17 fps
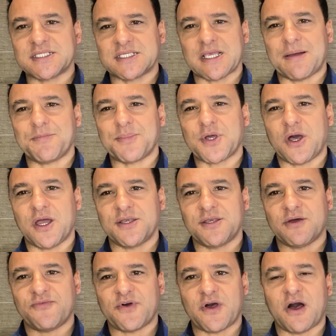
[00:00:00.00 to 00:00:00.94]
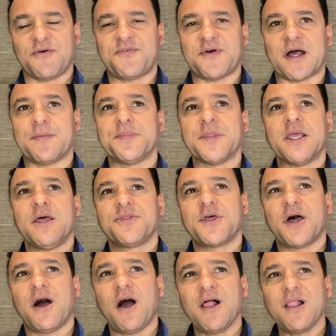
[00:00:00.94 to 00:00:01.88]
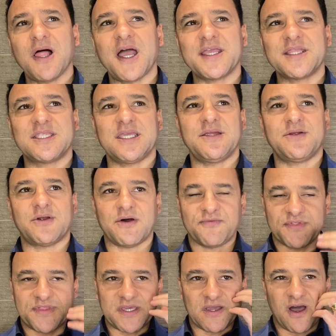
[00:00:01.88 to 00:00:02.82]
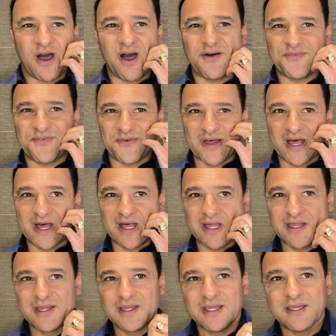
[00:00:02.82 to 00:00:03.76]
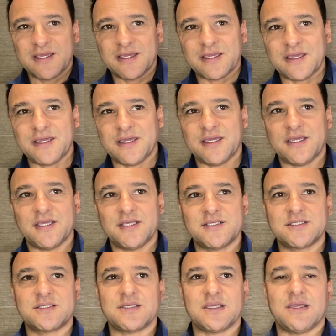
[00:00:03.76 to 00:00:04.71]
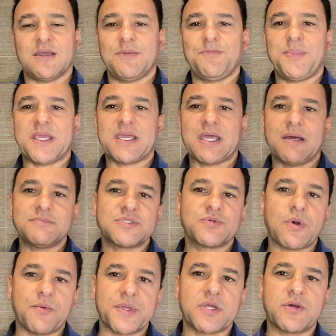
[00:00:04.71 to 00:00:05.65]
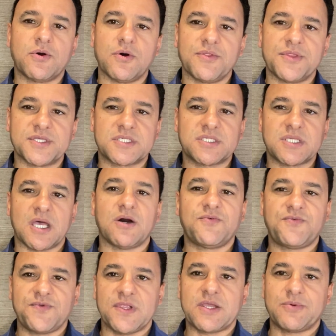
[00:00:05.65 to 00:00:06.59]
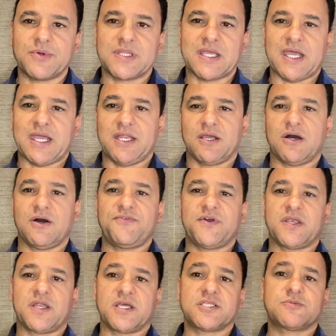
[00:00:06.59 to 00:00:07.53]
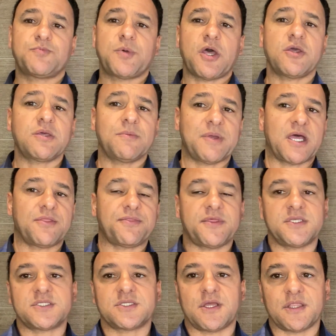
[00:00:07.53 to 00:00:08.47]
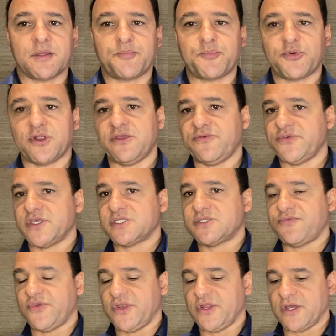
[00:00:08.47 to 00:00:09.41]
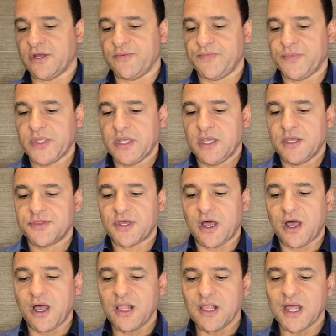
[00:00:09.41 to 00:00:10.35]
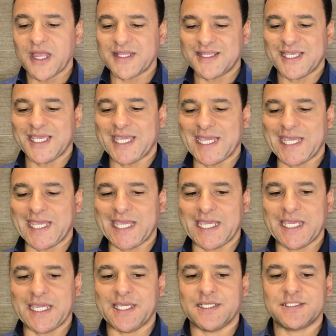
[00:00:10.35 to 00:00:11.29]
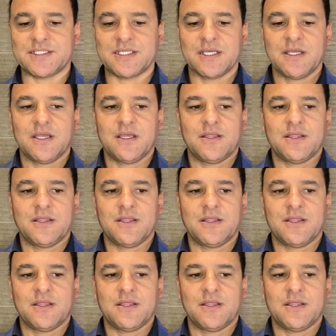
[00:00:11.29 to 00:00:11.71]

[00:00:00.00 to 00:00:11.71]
some kind of offer. The whole idea of the offer is it becomes what we call the self-liquidating offer. And I spoke about this on the previous video. The whole idea is